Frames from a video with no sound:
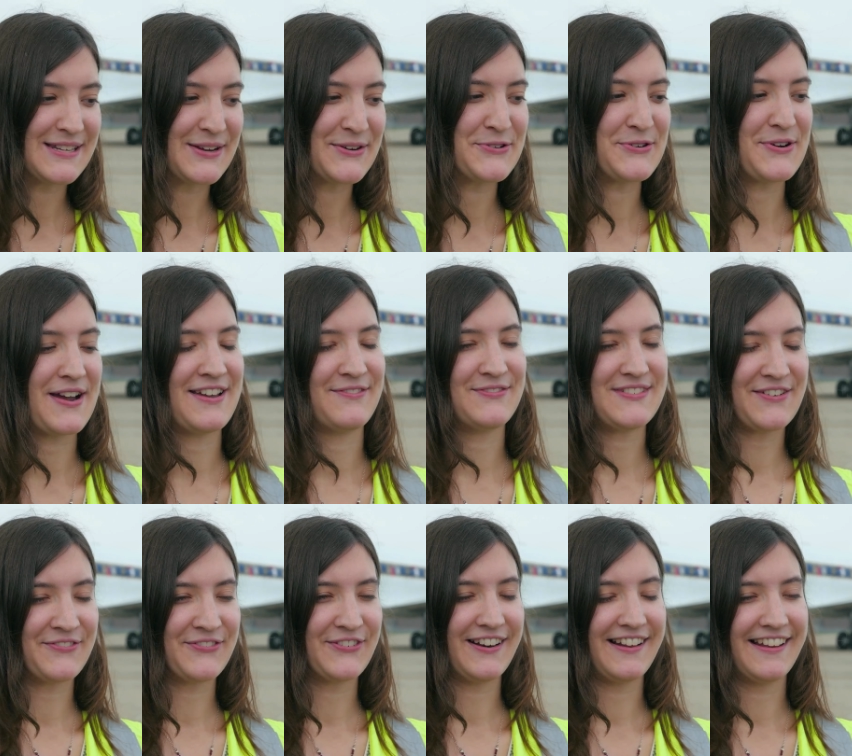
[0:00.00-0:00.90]
So I've
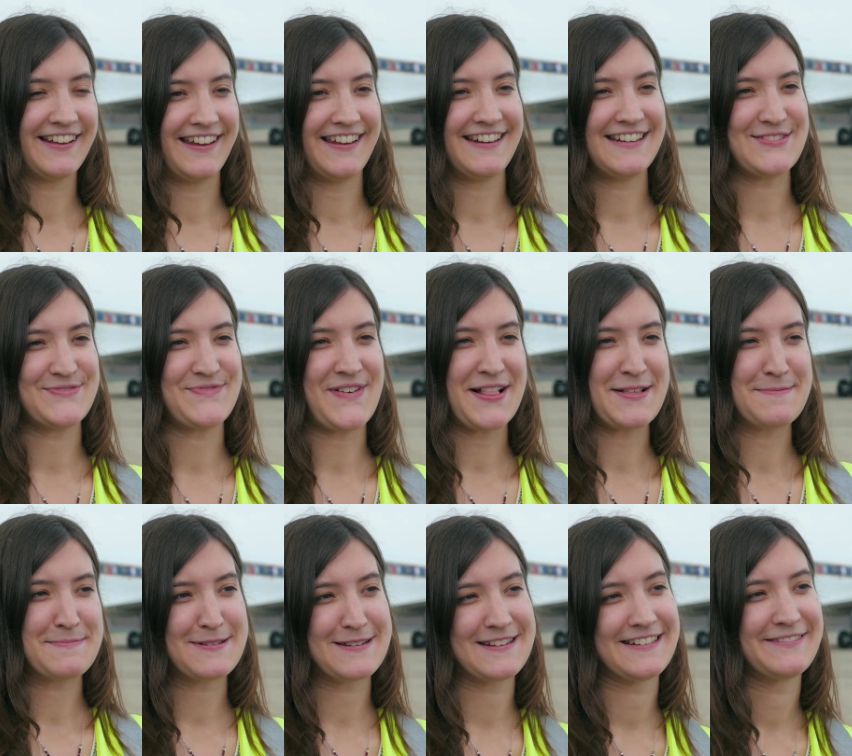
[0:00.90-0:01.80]
definitely
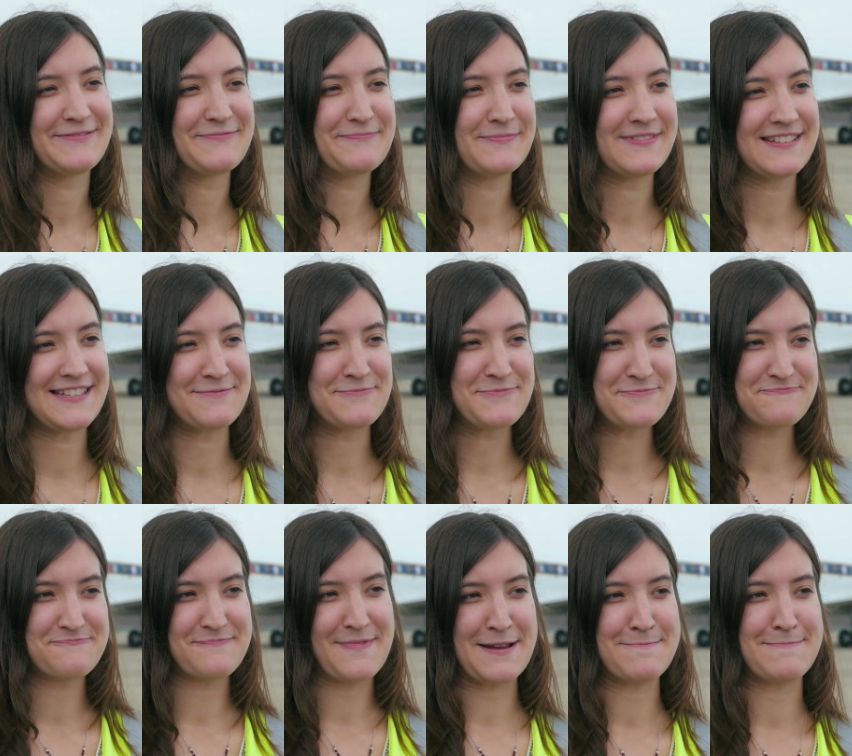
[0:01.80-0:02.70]
developed some
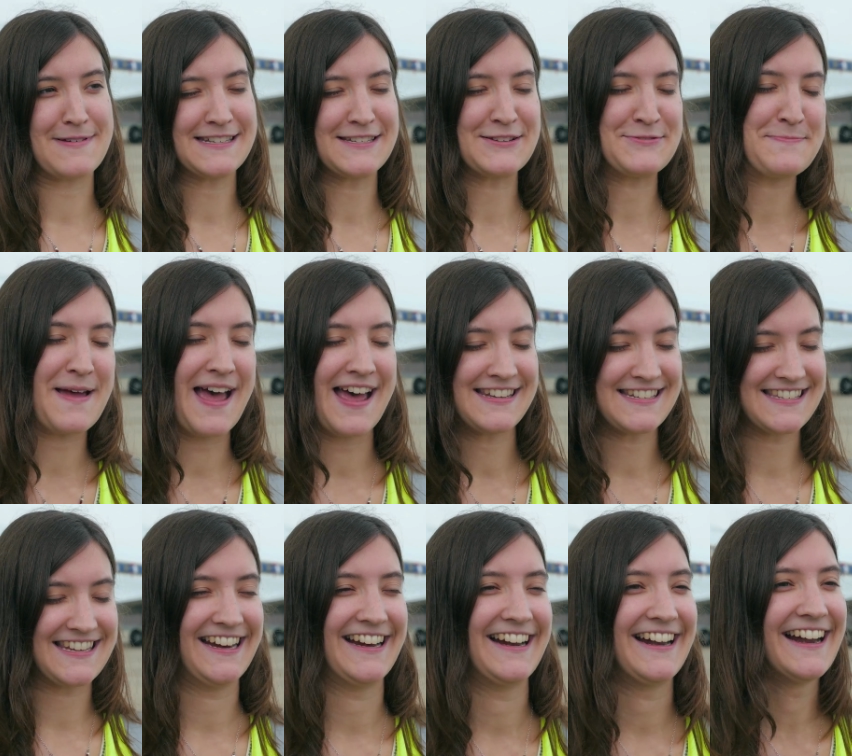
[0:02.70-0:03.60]
of my muscle
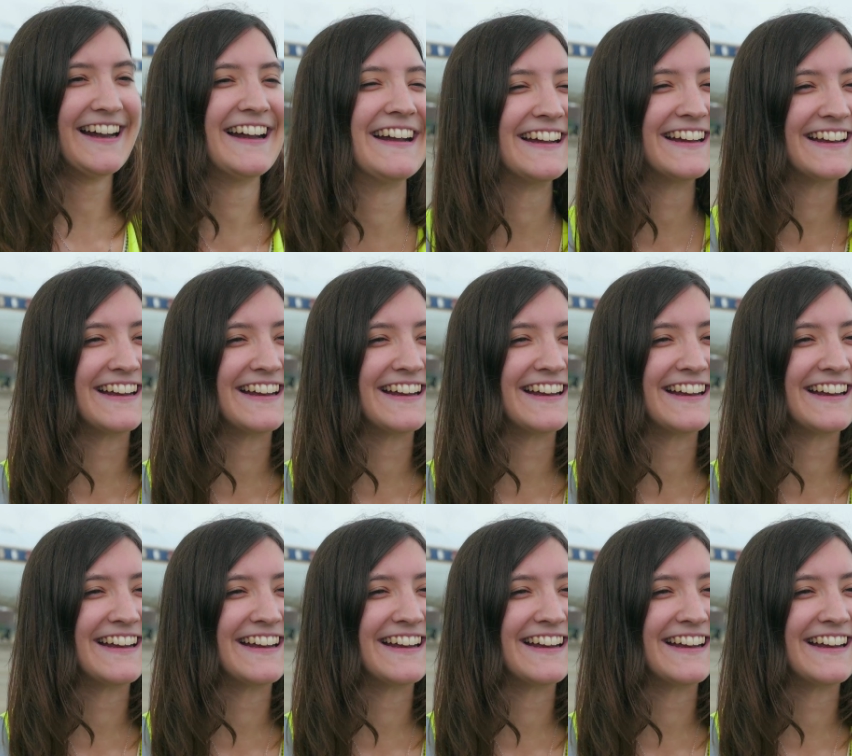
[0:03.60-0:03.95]
mass here.